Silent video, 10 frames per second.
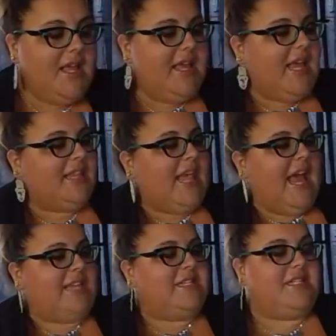And
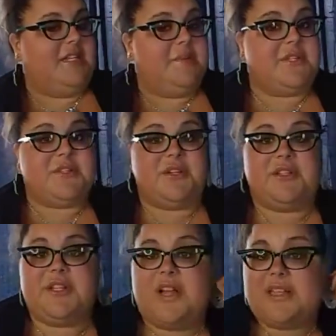last, but
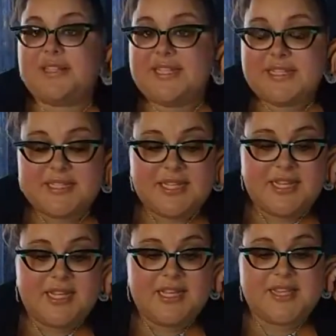certainly not least,
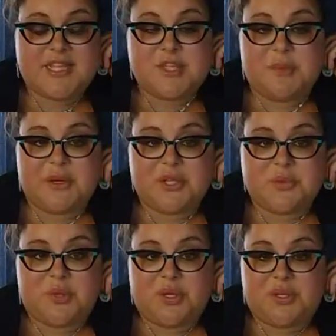the
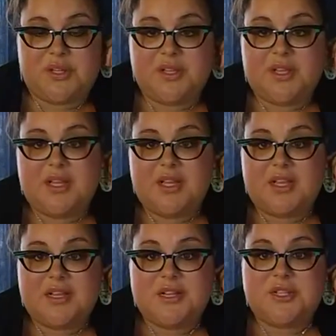spiritual
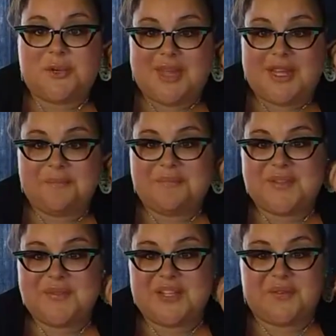domain
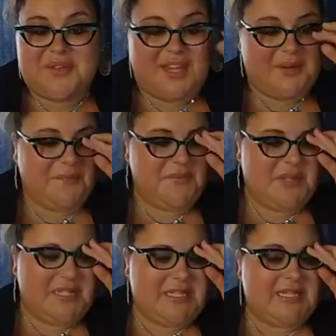of self-care.
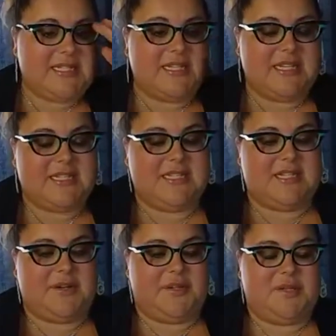So this doesn't
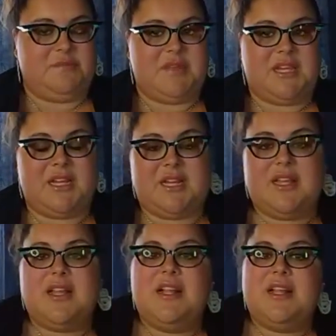necessarily mean
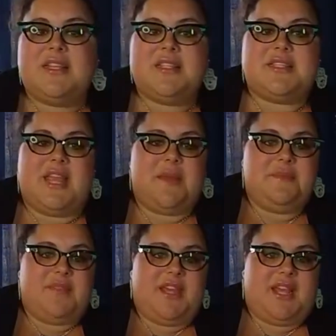the
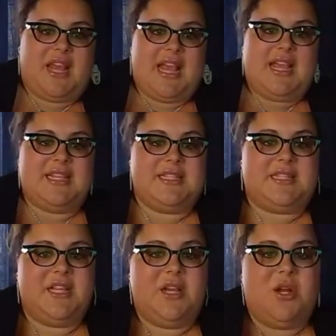same thing
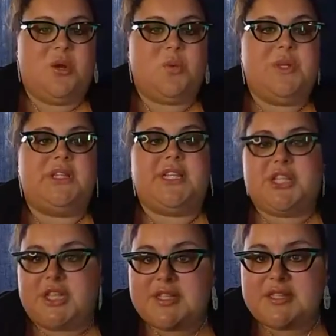as
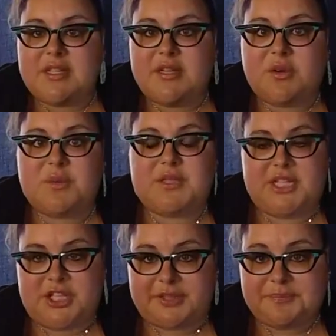religious or
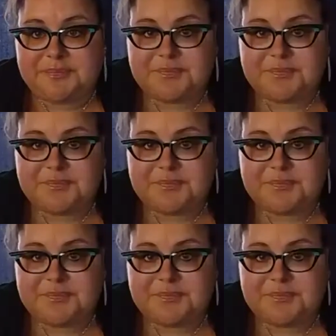religion.